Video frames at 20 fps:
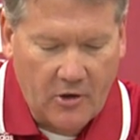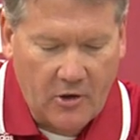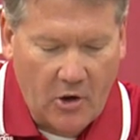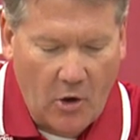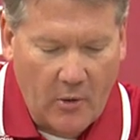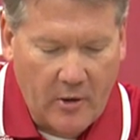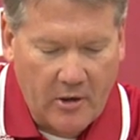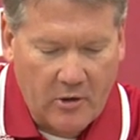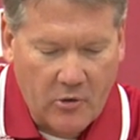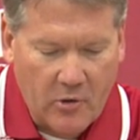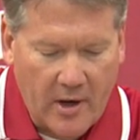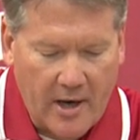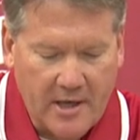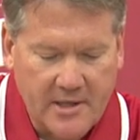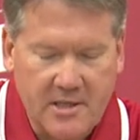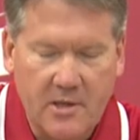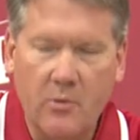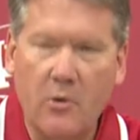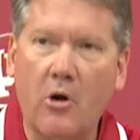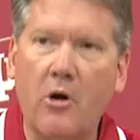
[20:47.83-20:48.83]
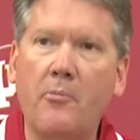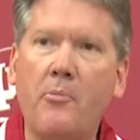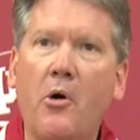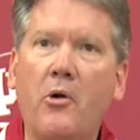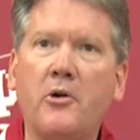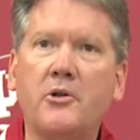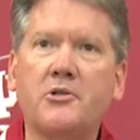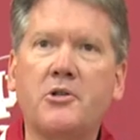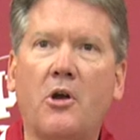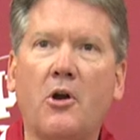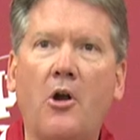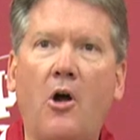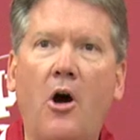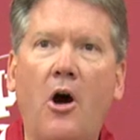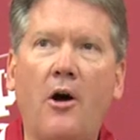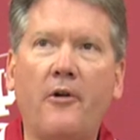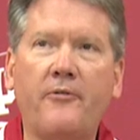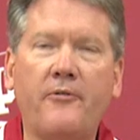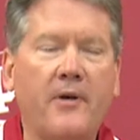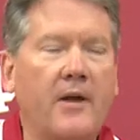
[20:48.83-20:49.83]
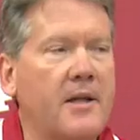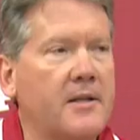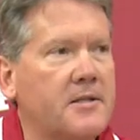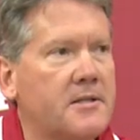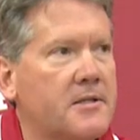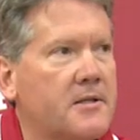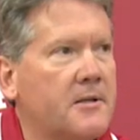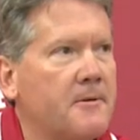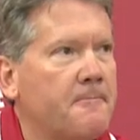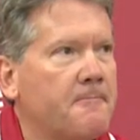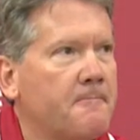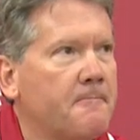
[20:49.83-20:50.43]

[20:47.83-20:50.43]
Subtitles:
going crazy when our opponent is on offense